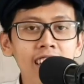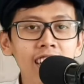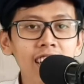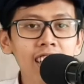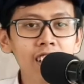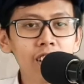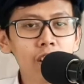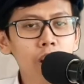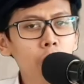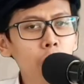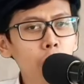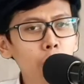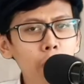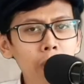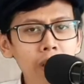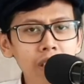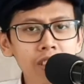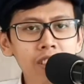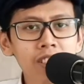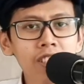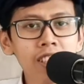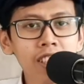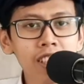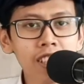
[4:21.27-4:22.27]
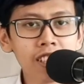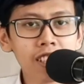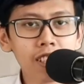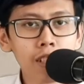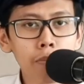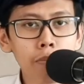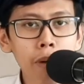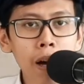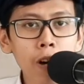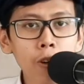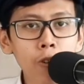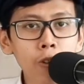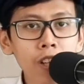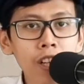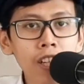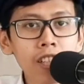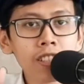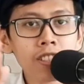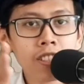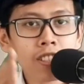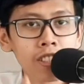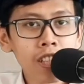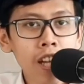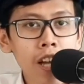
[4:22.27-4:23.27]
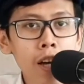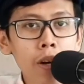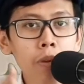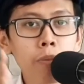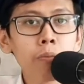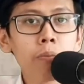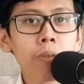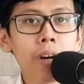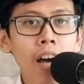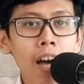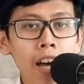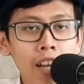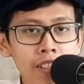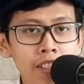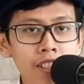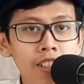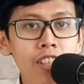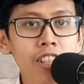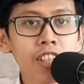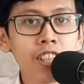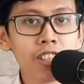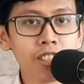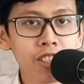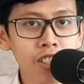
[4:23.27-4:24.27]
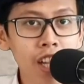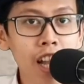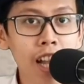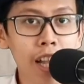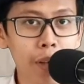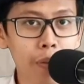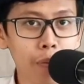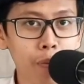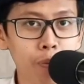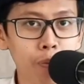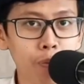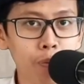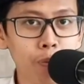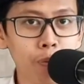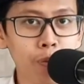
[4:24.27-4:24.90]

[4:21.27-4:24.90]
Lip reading: It always needs about some other time